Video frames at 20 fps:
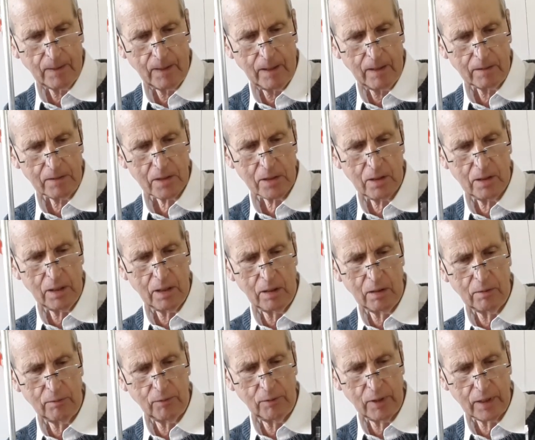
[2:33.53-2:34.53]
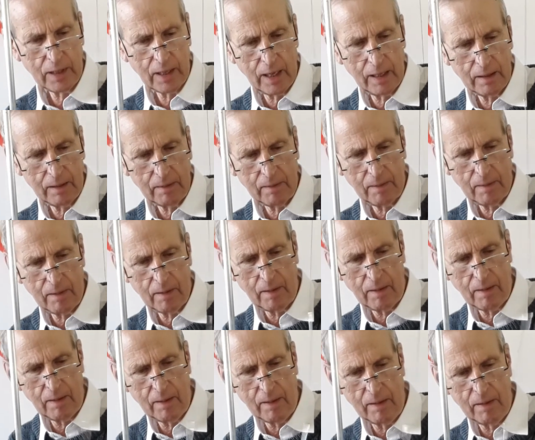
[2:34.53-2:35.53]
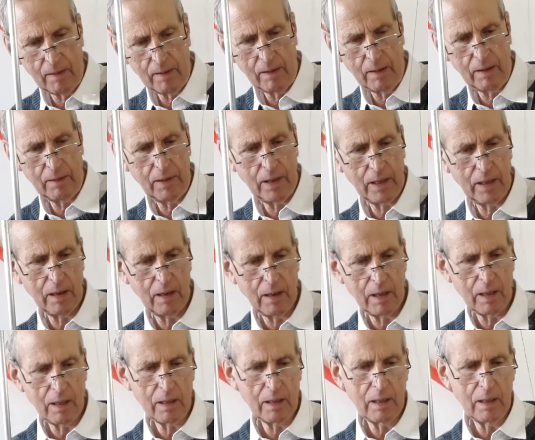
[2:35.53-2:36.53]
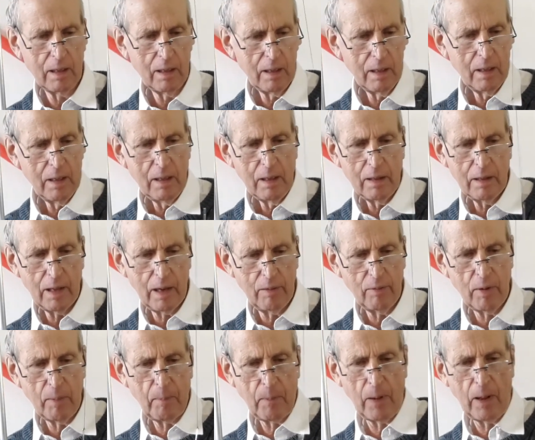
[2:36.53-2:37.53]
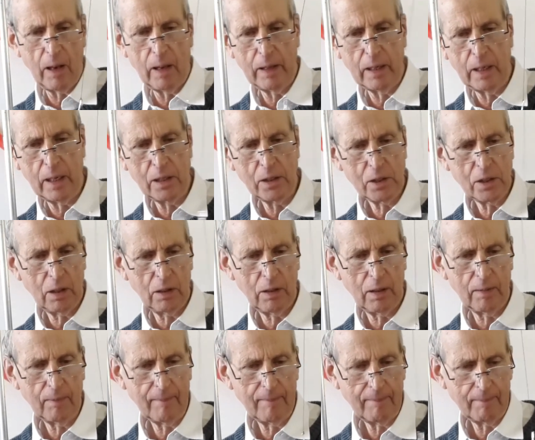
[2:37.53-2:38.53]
I'll turn it over again, and there you are, they're repelling each other.